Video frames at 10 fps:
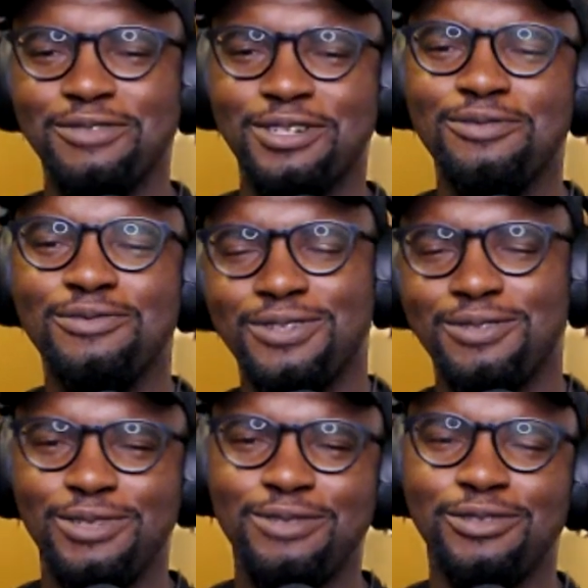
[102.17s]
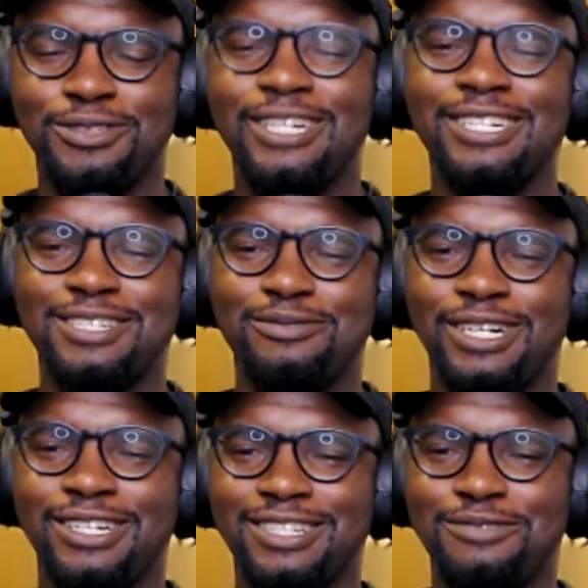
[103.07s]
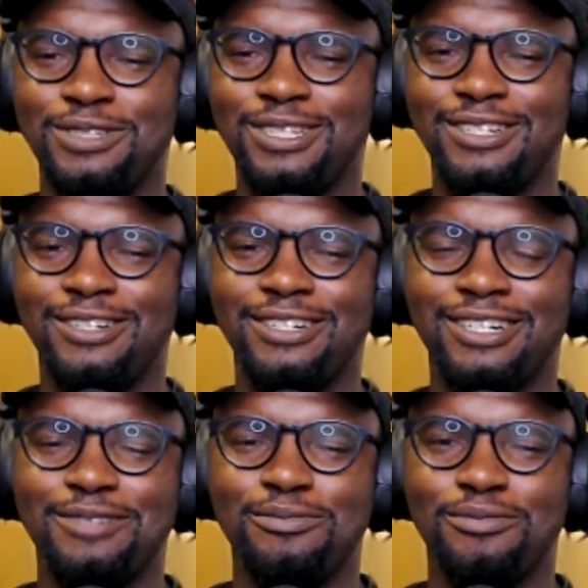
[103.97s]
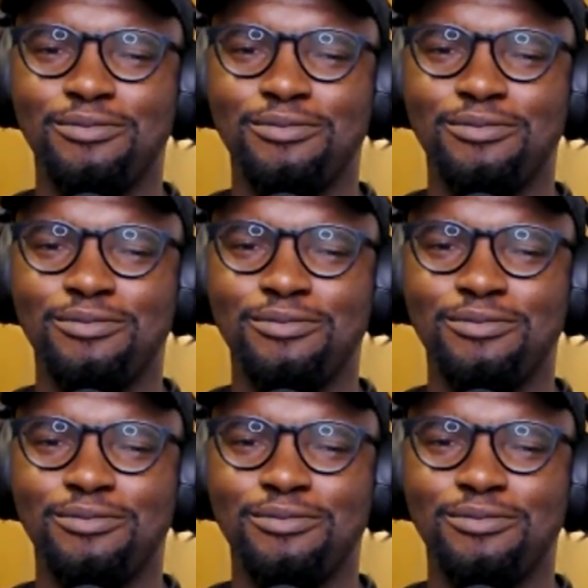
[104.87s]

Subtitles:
What are people talking about?" And then we did our